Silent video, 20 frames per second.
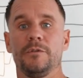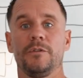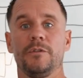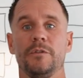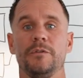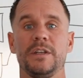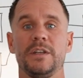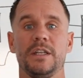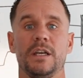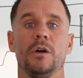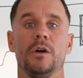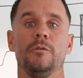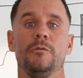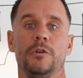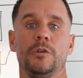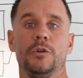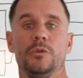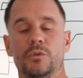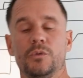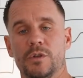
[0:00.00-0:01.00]
for video
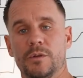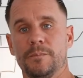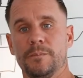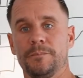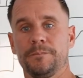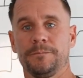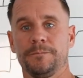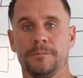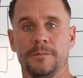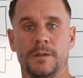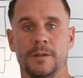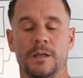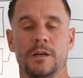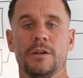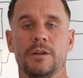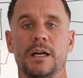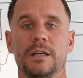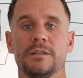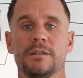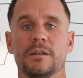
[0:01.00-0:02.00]
views.
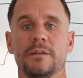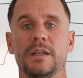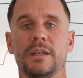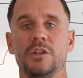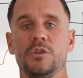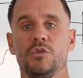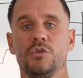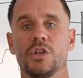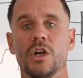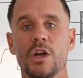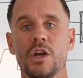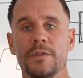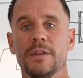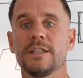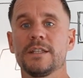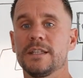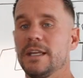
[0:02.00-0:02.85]
Okay, so you turn this